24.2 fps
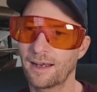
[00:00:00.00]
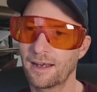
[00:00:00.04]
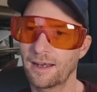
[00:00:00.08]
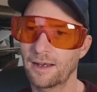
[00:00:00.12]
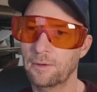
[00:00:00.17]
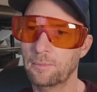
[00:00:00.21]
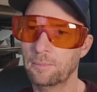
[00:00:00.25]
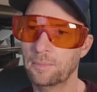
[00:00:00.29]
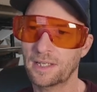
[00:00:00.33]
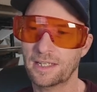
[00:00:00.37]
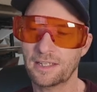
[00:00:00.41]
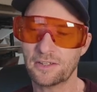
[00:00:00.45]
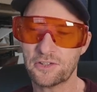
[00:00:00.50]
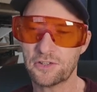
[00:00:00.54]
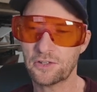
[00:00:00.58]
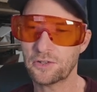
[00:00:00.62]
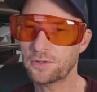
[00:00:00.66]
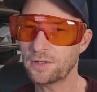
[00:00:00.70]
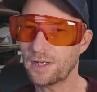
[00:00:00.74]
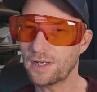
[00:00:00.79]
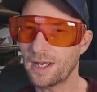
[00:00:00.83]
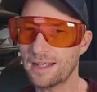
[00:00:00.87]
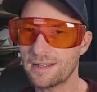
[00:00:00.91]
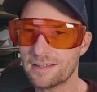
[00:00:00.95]
because
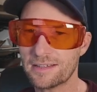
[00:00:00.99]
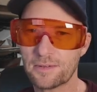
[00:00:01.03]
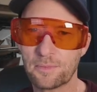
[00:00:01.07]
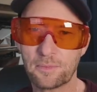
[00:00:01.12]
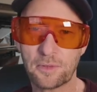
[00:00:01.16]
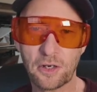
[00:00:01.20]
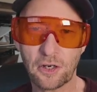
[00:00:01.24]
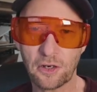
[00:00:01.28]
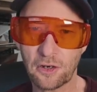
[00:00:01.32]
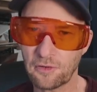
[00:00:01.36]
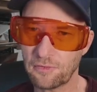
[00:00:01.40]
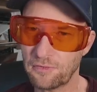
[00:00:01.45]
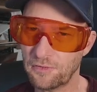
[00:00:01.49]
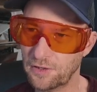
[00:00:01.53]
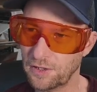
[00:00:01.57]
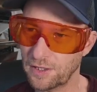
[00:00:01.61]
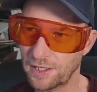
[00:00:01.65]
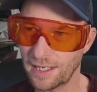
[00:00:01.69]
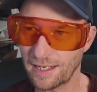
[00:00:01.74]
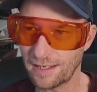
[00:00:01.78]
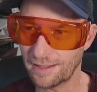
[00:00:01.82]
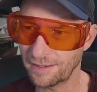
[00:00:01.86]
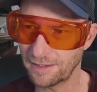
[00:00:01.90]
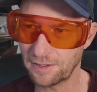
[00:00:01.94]
you got some kerf, you
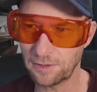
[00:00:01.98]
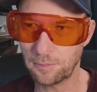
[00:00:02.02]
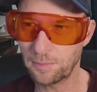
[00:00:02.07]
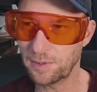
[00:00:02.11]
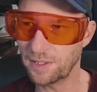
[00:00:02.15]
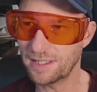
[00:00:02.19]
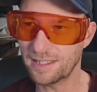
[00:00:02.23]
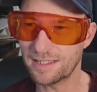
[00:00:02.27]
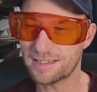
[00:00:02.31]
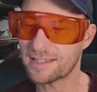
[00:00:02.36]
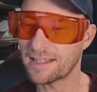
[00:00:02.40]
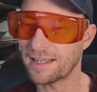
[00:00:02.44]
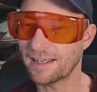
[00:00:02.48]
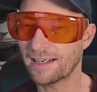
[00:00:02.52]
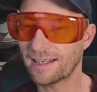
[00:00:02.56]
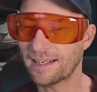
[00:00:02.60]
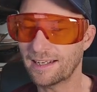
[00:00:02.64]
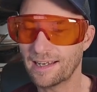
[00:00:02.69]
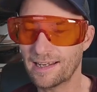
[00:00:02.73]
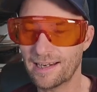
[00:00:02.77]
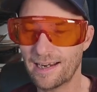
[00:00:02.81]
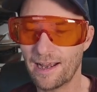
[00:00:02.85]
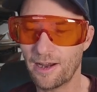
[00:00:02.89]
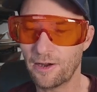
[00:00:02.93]
got a little bit that's going to
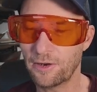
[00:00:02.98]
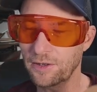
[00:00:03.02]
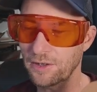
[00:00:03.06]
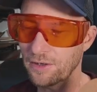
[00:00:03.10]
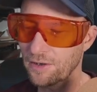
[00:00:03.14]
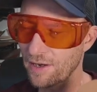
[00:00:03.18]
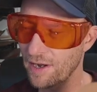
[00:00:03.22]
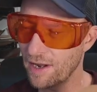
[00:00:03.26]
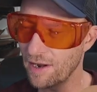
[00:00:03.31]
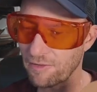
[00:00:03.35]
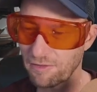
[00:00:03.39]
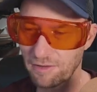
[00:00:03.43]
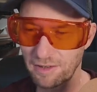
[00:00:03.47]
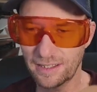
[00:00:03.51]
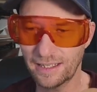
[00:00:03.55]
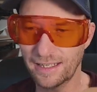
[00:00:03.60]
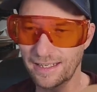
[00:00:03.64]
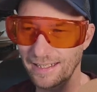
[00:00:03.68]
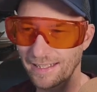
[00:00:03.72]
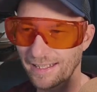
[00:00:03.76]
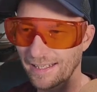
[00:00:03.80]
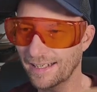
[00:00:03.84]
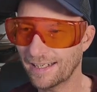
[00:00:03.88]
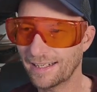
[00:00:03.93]
cut out. You're never going
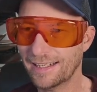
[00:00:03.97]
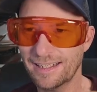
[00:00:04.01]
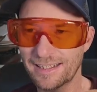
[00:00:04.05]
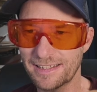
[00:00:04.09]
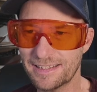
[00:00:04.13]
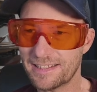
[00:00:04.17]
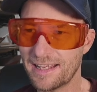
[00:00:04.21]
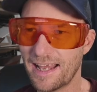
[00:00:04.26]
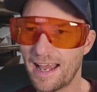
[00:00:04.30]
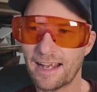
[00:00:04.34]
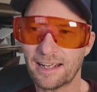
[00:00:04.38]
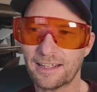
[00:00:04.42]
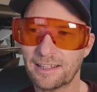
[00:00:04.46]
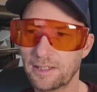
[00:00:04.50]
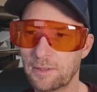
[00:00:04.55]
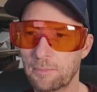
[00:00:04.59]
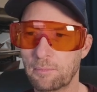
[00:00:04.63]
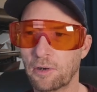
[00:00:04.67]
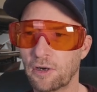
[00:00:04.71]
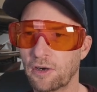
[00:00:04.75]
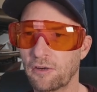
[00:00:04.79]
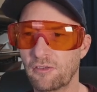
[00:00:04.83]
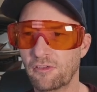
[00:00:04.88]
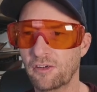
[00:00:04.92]
to get it exactly
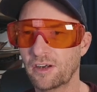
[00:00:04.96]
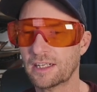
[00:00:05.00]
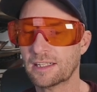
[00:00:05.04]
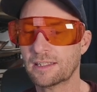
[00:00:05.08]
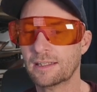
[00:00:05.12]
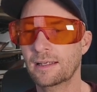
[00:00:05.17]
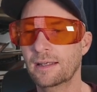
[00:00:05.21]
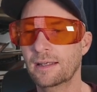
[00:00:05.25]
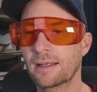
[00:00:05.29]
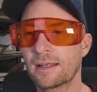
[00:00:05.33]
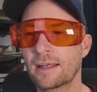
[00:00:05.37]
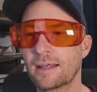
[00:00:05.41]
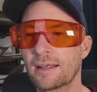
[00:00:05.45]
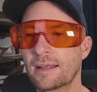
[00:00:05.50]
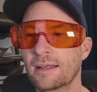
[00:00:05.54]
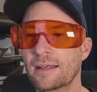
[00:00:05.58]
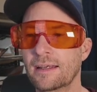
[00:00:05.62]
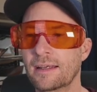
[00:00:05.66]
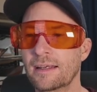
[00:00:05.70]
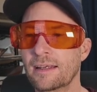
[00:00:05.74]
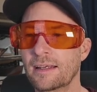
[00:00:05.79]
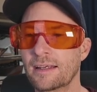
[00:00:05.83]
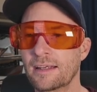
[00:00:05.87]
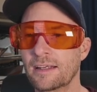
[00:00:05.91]
perfect.
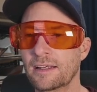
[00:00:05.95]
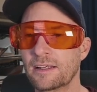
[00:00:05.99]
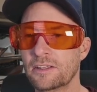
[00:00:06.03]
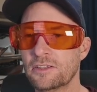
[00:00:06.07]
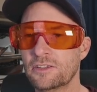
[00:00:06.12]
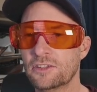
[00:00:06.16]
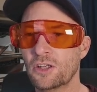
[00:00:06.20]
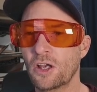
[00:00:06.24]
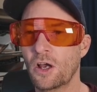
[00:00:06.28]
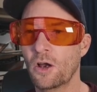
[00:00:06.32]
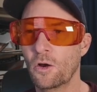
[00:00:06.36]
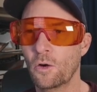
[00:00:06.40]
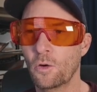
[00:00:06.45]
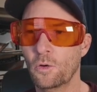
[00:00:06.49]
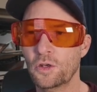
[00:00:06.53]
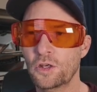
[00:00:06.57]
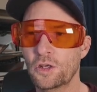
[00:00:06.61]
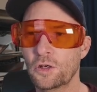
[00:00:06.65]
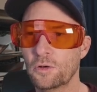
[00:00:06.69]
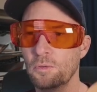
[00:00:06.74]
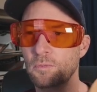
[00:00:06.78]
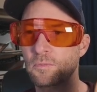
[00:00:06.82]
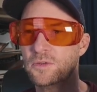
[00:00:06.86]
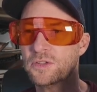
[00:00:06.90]
So
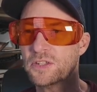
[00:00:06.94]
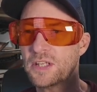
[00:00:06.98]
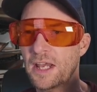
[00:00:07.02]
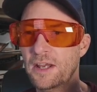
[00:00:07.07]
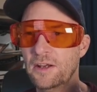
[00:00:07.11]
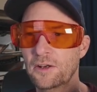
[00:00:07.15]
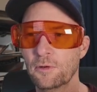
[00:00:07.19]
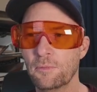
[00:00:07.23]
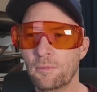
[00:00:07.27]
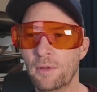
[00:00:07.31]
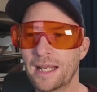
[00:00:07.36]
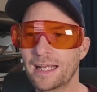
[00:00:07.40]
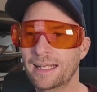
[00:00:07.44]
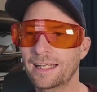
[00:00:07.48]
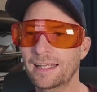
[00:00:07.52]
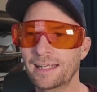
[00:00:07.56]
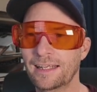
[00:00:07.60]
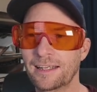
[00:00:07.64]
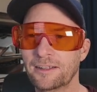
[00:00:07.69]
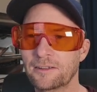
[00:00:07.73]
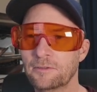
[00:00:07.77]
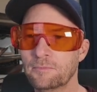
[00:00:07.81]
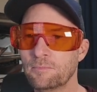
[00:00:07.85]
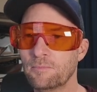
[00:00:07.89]
say you're
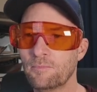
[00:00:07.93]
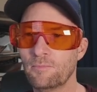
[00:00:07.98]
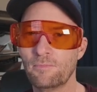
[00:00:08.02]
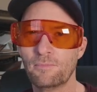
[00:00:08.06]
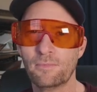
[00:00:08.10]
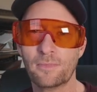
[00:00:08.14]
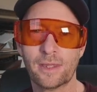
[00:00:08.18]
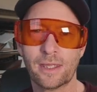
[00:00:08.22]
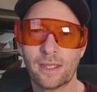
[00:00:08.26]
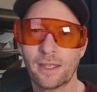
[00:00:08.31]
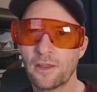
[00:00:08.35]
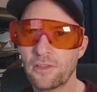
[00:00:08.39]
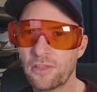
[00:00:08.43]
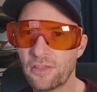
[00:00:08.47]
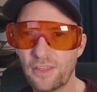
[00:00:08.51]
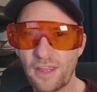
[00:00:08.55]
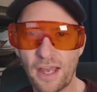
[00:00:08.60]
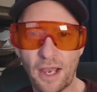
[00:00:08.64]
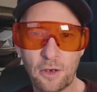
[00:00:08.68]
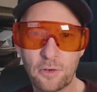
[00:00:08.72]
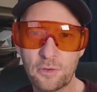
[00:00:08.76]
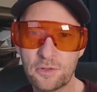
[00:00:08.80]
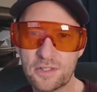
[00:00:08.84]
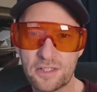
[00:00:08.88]
making
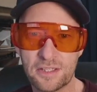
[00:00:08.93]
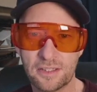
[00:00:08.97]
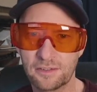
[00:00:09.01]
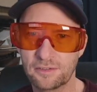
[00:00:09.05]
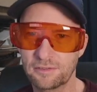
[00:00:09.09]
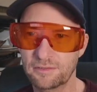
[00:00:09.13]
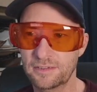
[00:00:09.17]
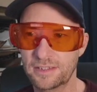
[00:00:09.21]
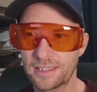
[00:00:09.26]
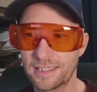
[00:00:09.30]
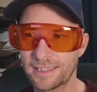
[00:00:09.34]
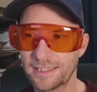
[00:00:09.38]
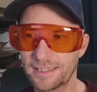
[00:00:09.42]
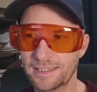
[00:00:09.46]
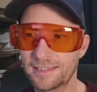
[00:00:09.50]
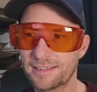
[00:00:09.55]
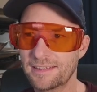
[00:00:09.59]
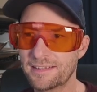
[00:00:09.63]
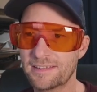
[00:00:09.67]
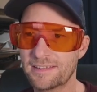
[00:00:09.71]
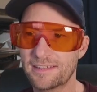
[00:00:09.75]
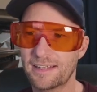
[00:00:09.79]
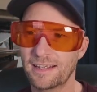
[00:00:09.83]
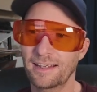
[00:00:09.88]
1,000 of
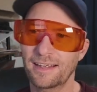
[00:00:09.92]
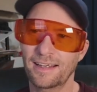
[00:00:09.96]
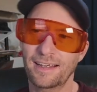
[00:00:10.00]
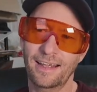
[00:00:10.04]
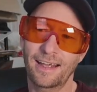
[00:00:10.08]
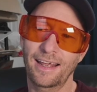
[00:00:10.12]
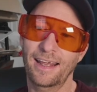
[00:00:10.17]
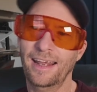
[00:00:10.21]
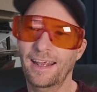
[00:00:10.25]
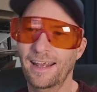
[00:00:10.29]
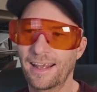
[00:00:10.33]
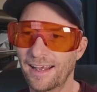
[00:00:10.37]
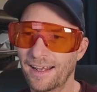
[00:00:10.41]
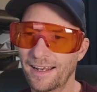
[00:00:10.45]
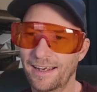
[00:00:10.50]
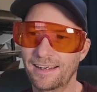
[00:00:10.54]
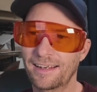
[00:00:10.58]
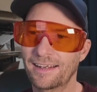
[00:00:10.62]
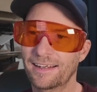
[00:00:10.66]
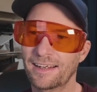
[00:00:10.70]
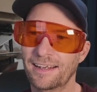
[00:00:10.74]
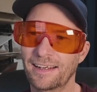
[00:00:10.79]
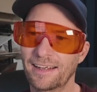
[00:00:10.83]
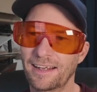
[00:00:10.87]
these
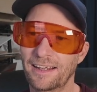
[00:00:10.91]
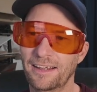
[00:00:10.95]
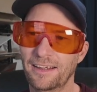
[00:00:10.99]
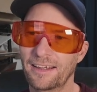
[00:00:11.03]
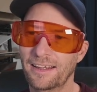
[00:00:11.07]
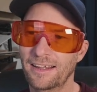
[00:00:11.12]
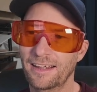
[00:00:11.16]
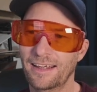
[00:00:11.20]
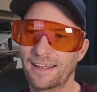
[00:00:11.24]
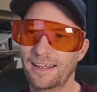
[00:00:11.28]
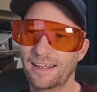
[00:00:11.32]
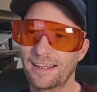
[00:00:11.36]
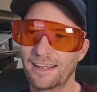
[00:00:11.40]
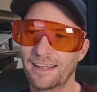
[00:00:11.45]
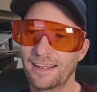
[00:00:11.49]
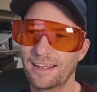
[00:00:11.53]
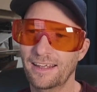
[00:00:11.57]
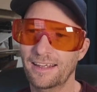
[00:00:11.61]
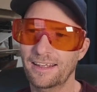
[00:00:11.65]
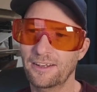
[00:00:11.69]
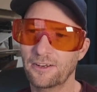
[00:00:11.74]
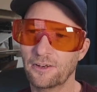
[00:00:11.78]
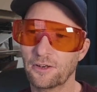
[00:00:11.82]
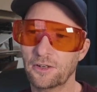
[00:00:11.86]
and
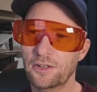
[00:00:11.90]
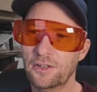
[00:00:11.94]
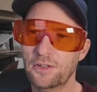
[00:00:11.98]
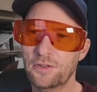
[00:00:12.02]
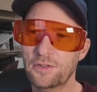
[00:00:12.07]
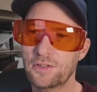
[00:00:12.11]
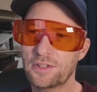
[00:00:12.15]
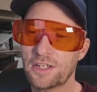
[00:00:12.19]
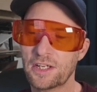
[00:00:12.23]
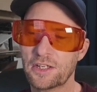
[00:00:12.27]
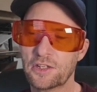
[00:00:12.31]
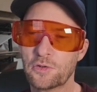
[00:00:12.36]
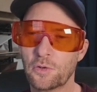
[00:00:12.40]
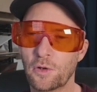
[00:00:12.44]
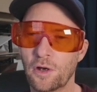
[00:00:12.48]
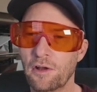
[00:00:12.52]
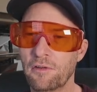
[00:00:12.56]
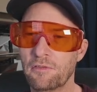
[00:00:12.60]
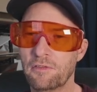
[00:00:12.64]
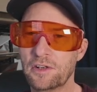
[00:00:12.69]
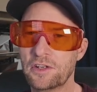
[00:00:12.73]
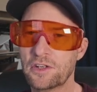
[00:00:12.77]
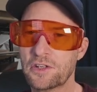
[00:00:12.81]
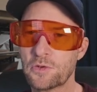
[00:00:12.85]
you're using
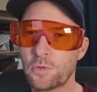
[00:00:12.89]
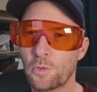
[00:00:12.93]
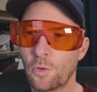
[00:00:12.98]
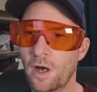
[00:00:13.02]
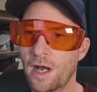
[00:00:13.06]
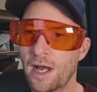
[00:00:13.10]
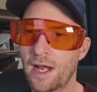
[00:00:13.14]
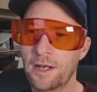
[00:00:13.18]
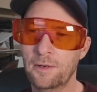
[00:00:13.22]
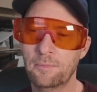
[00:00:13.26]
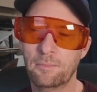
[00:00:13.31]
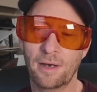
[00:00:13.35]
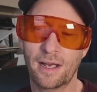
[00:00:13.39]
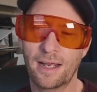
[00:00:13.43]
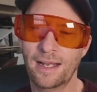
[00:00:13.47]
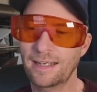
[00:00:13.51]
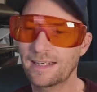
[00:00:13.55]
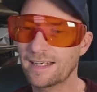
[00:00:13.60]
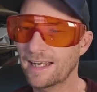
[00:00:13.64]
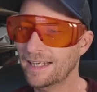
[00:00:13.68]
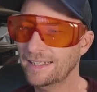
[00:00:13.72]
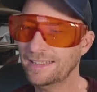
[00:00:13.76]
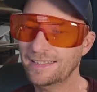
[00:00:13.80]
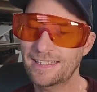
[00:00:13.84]
12-inch wide by
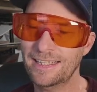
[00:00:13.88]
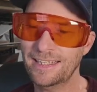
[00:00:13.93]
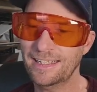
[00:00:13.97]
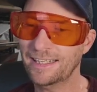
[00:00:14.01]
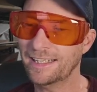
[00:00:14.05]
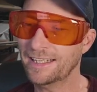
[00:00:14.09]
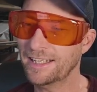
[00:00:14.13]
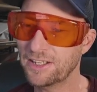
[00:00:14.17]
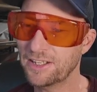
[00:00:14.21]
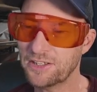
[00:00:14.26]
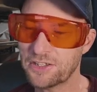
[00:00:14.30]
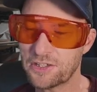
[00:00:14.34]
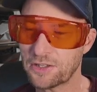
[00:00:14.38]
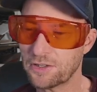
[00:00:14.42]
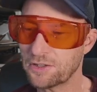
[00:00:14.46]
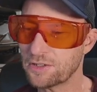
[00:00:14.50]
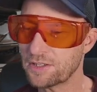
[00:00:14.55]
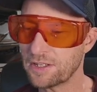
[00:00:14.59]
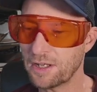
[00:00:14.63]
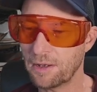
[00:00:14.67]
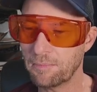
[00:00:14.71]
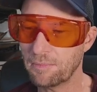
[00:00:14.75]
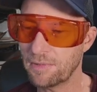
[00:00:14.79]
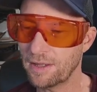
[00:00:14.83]
19-inch or
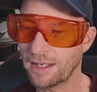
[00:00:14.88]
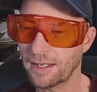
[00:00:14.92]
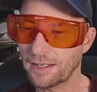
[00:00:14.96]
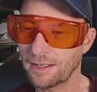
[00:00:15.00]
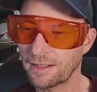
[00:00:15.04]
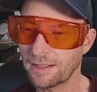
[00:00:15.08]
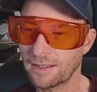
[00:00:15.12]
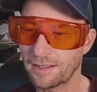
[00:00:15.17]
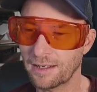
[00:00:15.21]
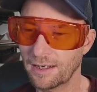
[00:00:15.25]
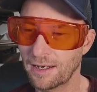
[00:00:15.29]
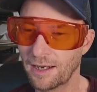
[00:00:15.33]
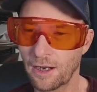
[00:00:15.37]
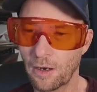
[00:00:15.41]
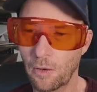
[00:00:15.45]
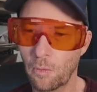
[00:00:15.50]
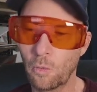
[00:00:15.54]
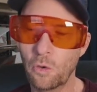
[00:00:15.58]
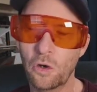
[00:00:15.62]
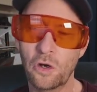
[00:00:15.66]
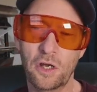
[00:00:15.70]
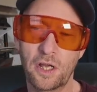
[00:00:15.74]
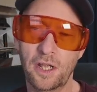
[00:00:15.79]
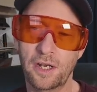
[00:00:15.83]
something wood,